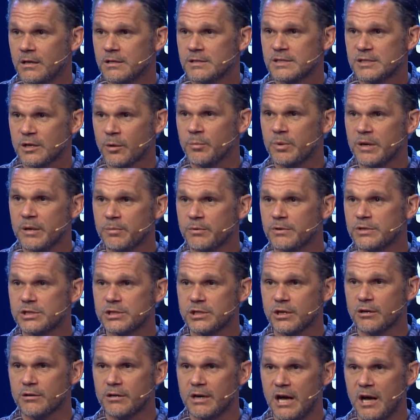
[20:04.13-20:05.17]
Some people
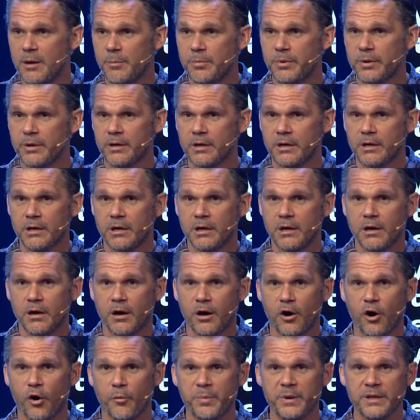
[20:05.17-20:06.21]
show up
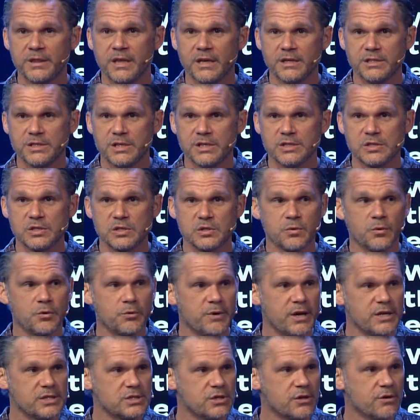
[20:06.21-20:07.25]
hoping that Jesus will
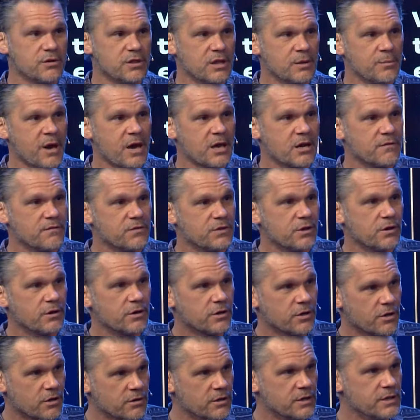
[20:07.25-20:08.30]
rescue them out of their
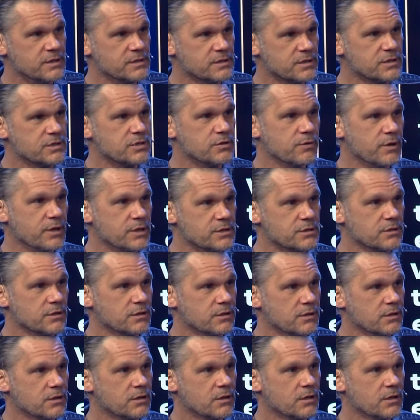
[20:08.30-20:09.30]
current situation,